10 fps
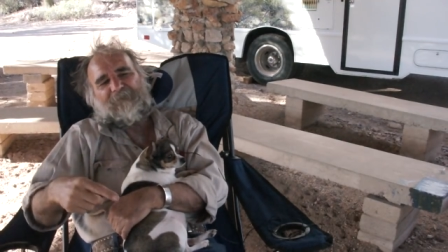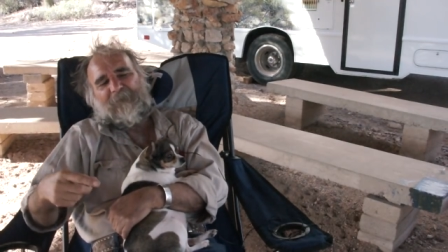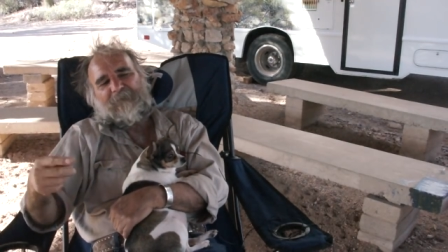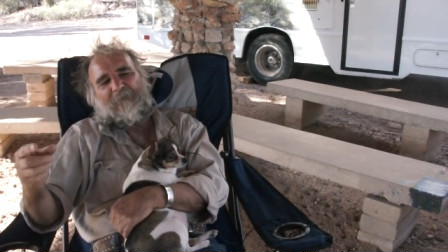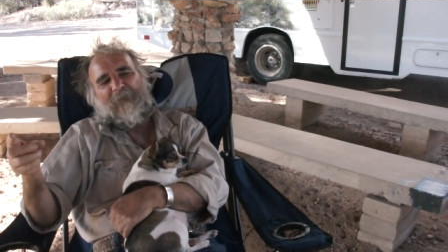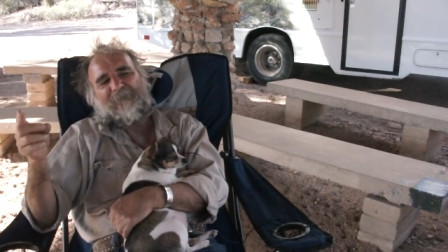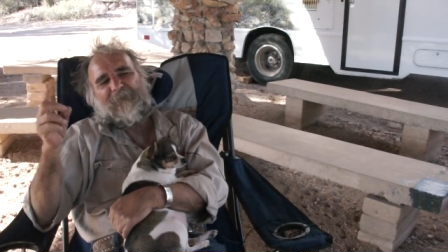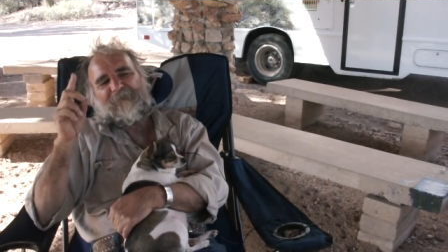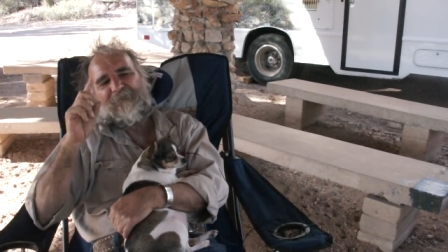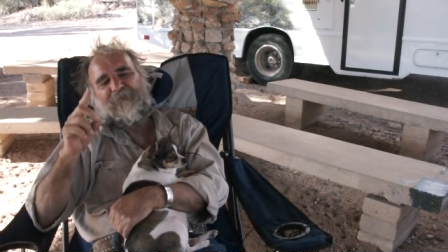because I told my
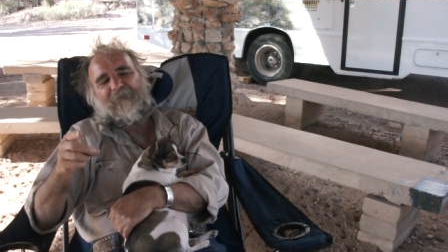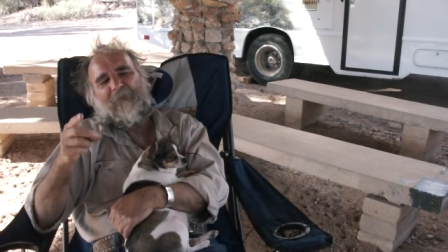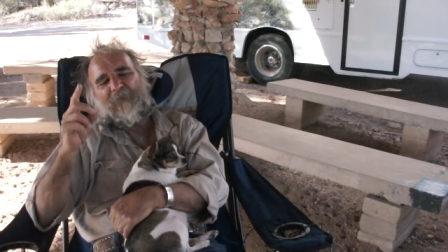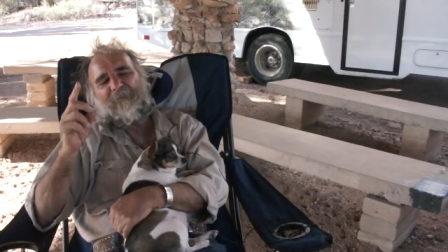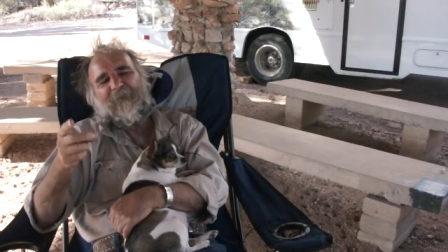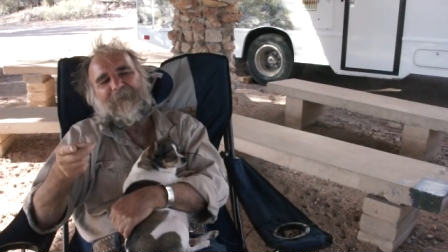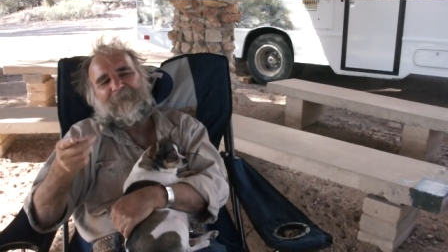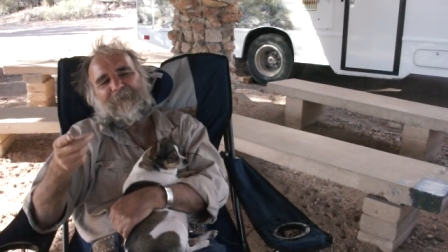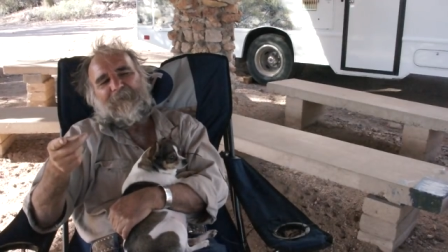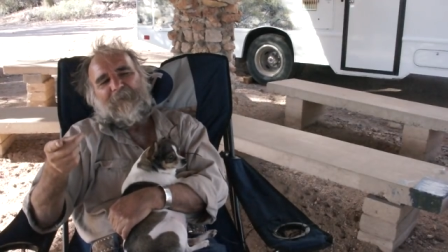friend, I said, you come with
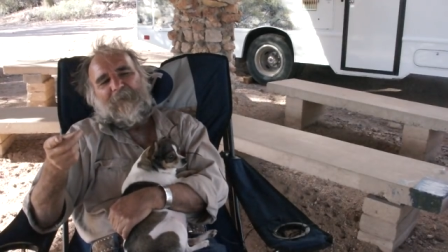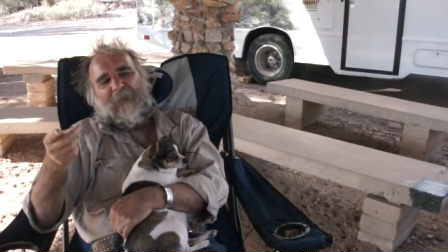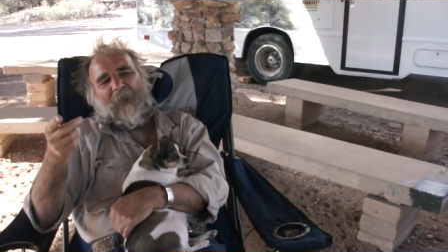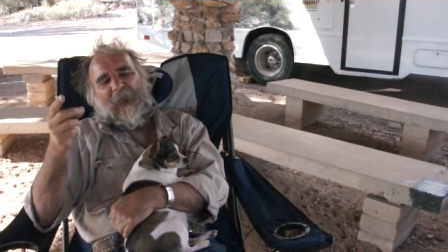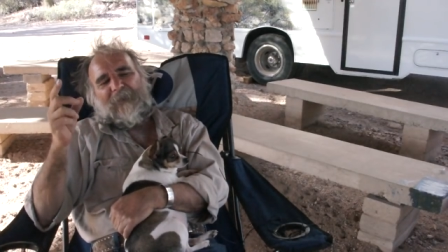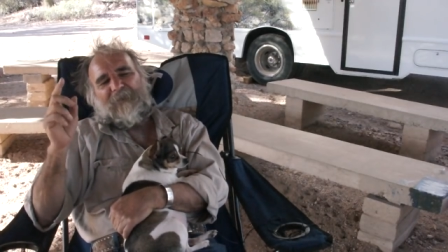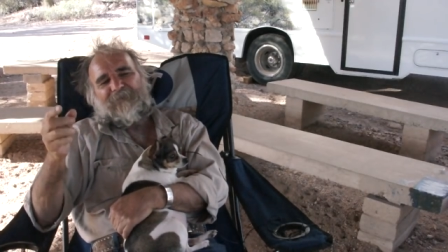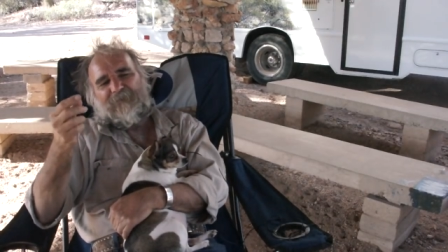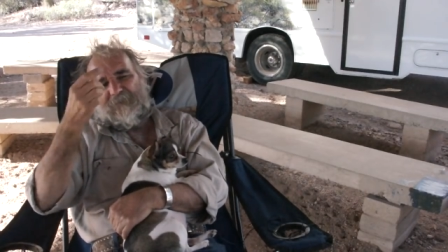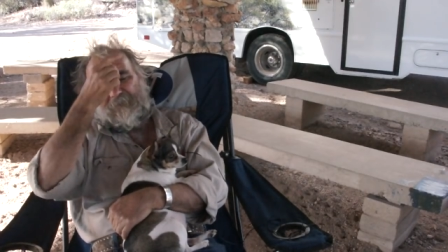me. I'll
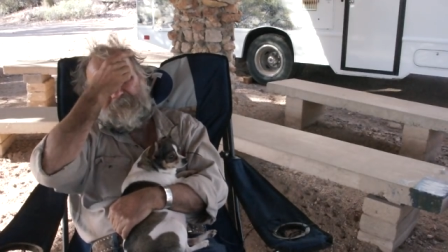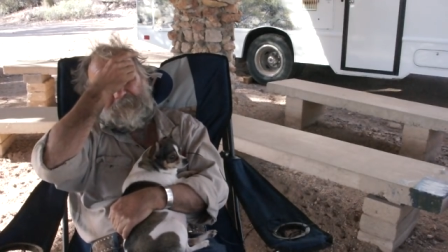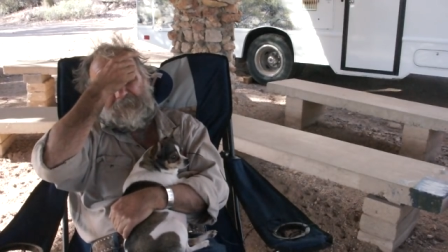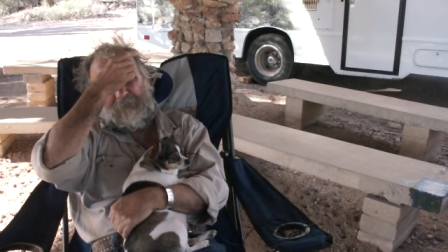get you